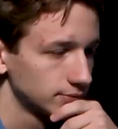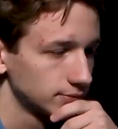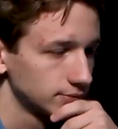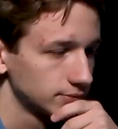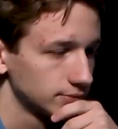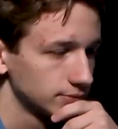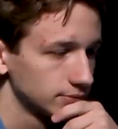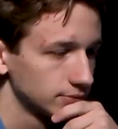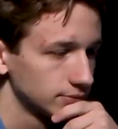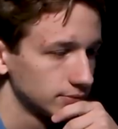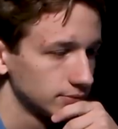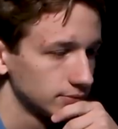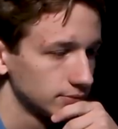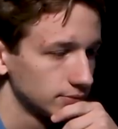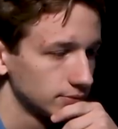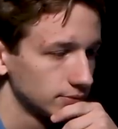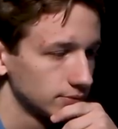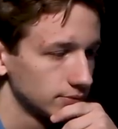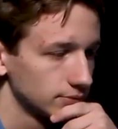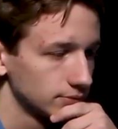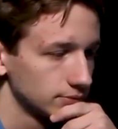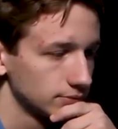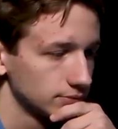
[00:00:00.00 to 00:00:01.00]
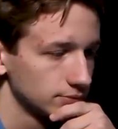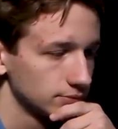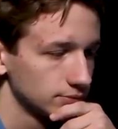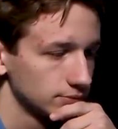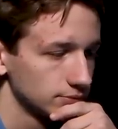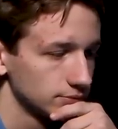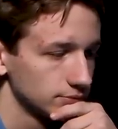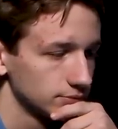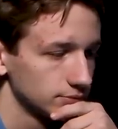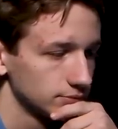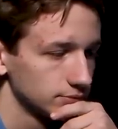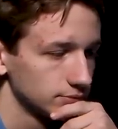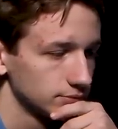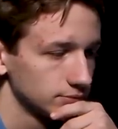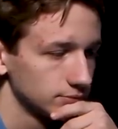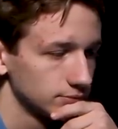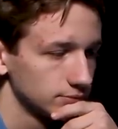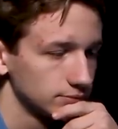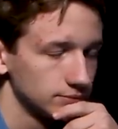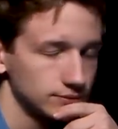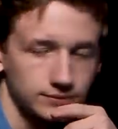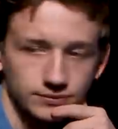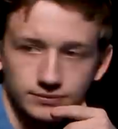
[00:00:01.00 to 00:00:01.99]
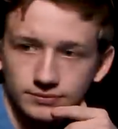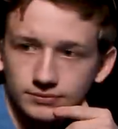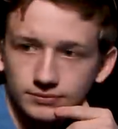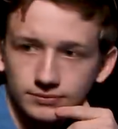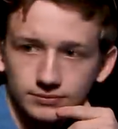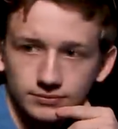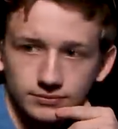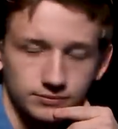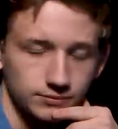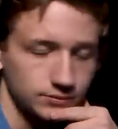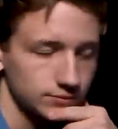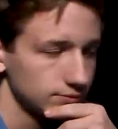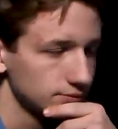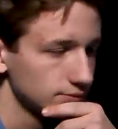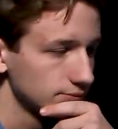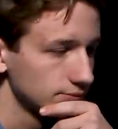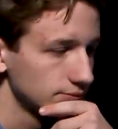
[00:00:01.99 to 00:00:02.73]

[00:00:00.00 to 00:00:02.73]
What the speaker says: No one is speaking in this clip.